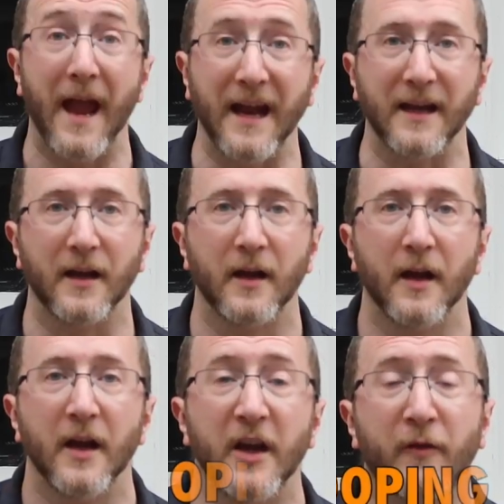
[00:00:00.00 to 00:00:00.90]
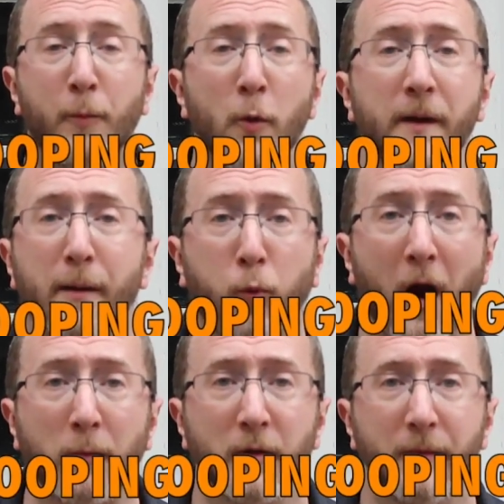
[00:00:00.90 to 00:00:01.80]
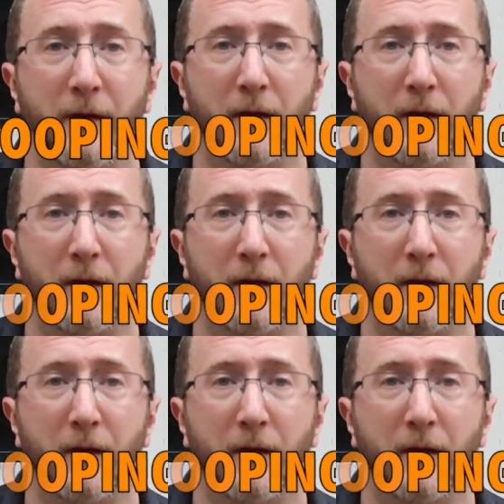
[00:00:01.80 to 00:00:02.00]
Hey, is pooping a problem?